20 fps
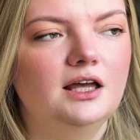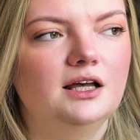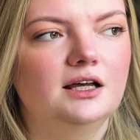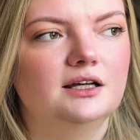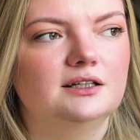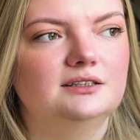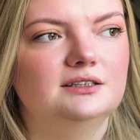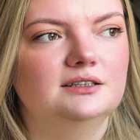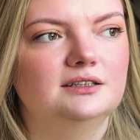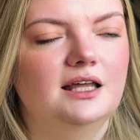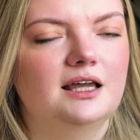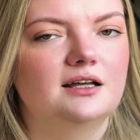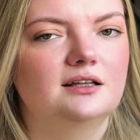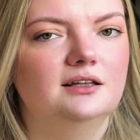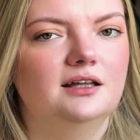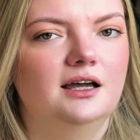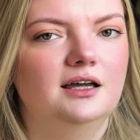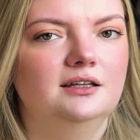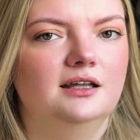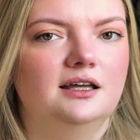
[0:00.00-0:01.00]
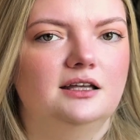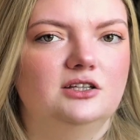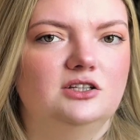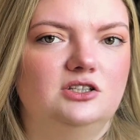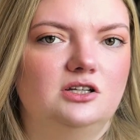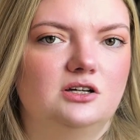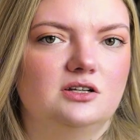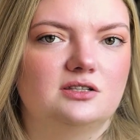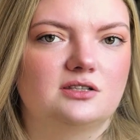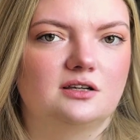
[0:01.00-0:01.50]
the neckline and
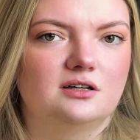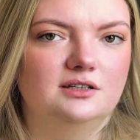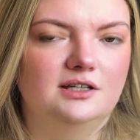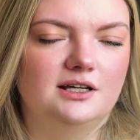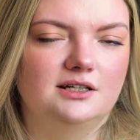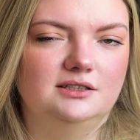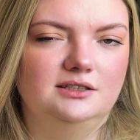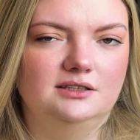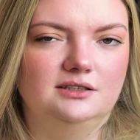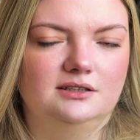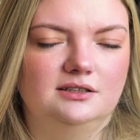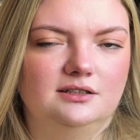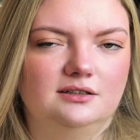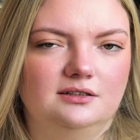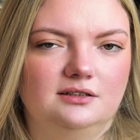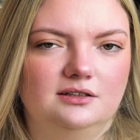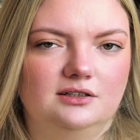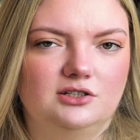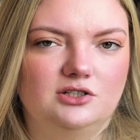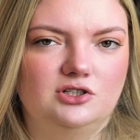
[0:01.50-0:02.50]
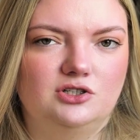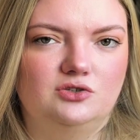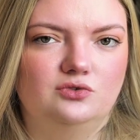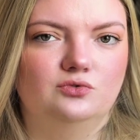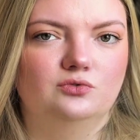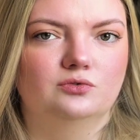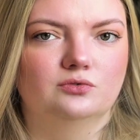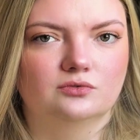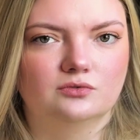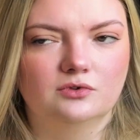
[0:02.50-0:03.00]
just connecting
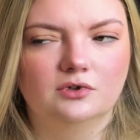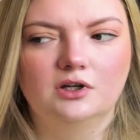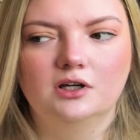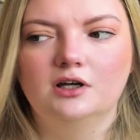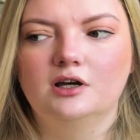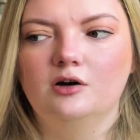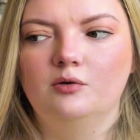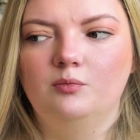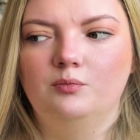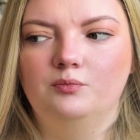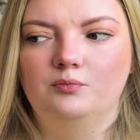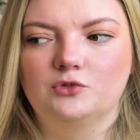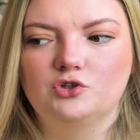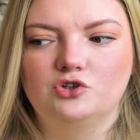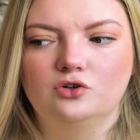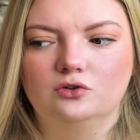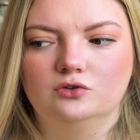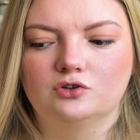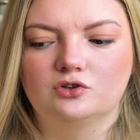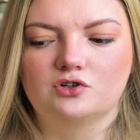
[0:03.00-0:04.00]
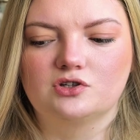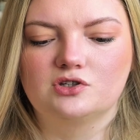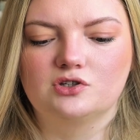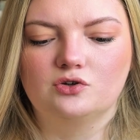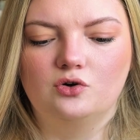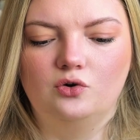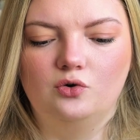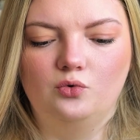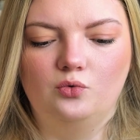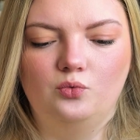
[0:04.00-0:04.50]
two shoulders
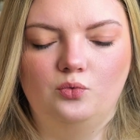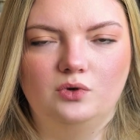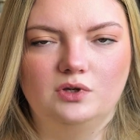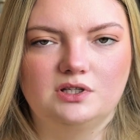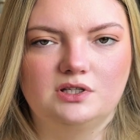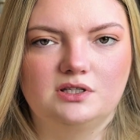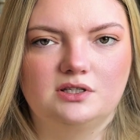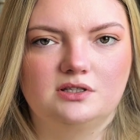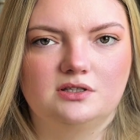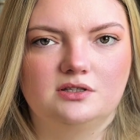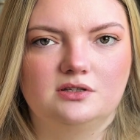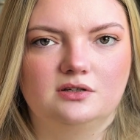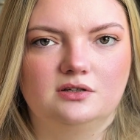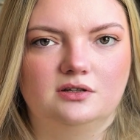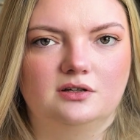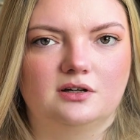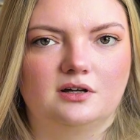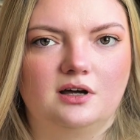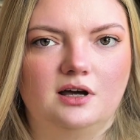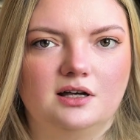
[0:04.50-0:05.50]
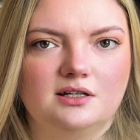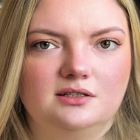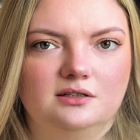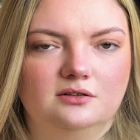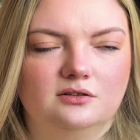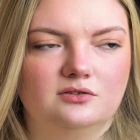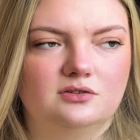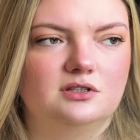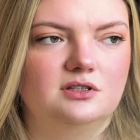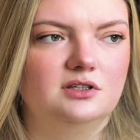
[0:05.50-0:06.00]
with casting
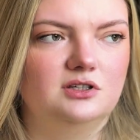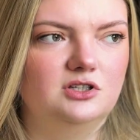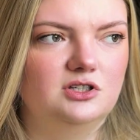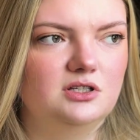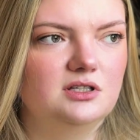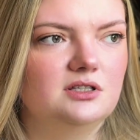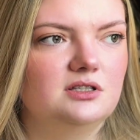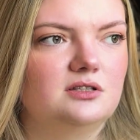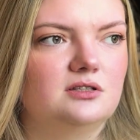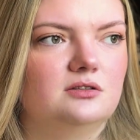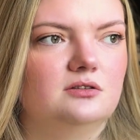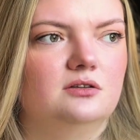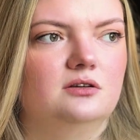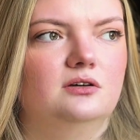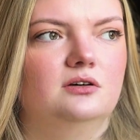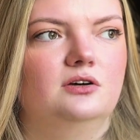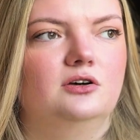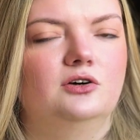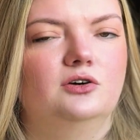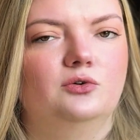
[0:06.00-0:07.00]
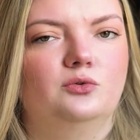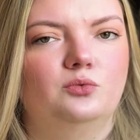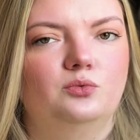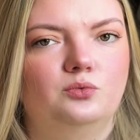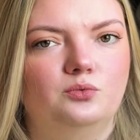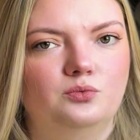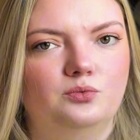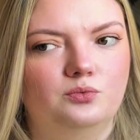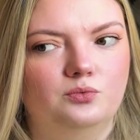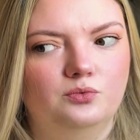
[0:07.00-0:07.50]
on stitches.
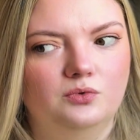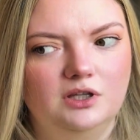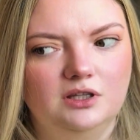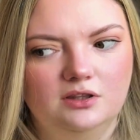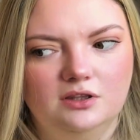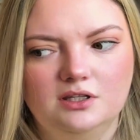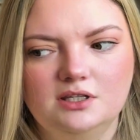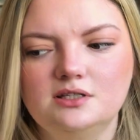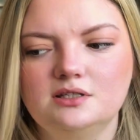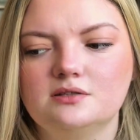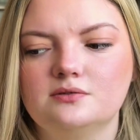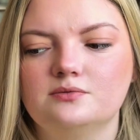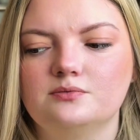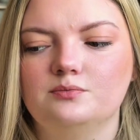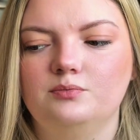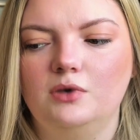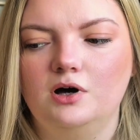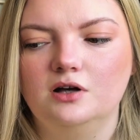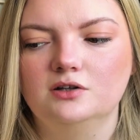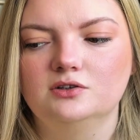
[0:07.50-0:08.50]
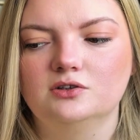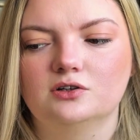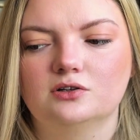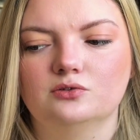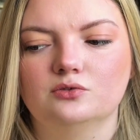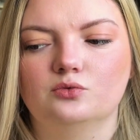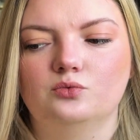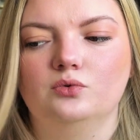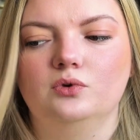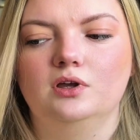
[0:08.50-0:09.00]
In this pattern
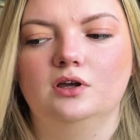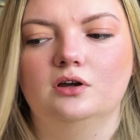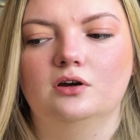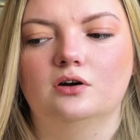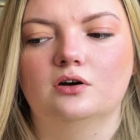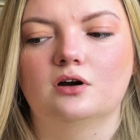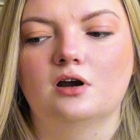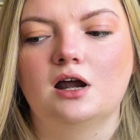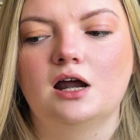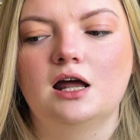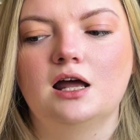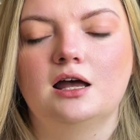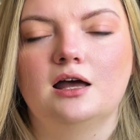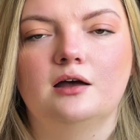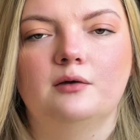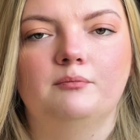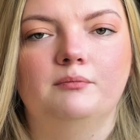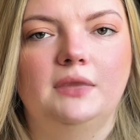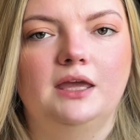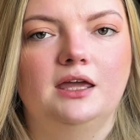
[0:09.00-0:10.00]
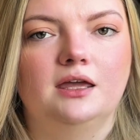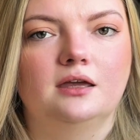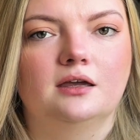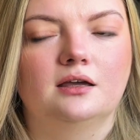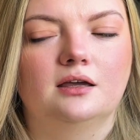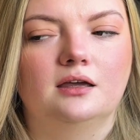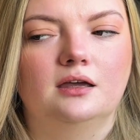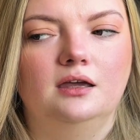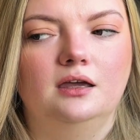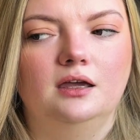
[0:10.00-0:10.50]
we are
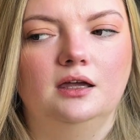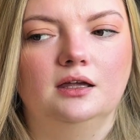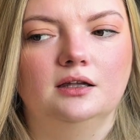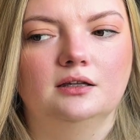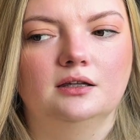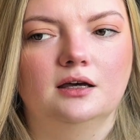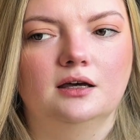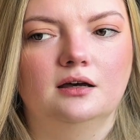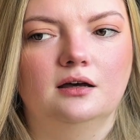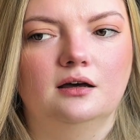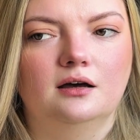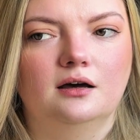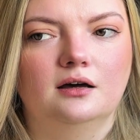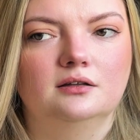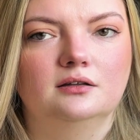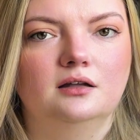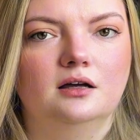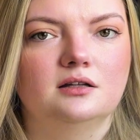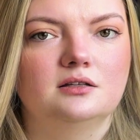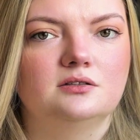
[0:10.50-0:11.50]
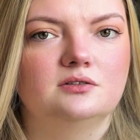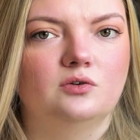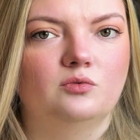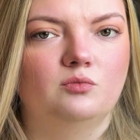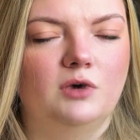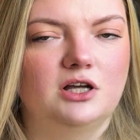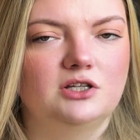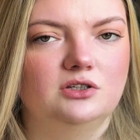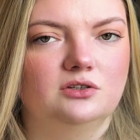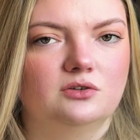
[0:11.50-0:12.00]
making not so
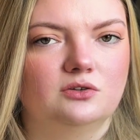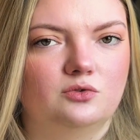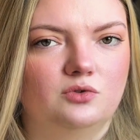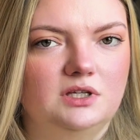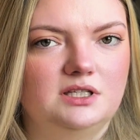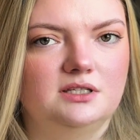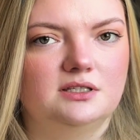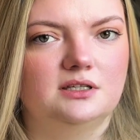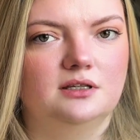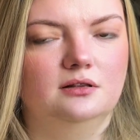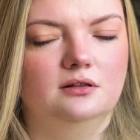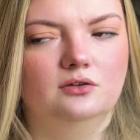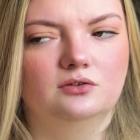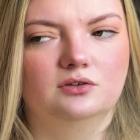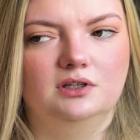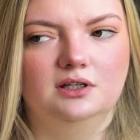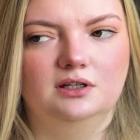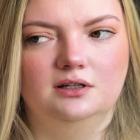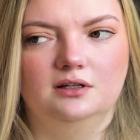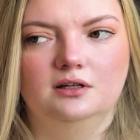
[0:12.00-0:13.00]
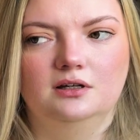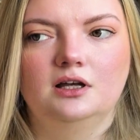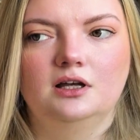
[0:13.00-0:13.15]
much increases along the